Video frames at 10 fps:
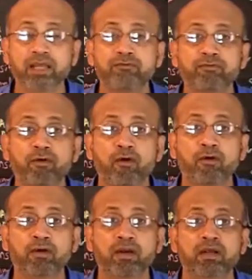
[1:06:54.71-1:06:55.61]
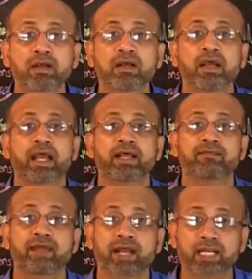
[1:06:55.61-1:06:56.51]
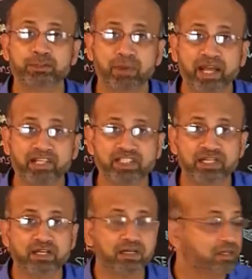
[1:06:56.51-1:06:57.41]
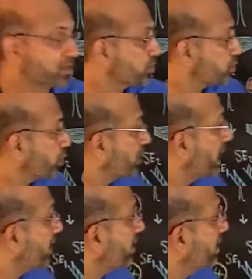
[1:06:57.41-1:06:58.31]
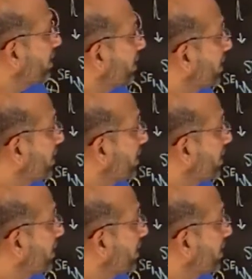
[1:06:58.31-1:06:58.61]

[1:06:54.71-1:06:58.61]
time for their expansion so that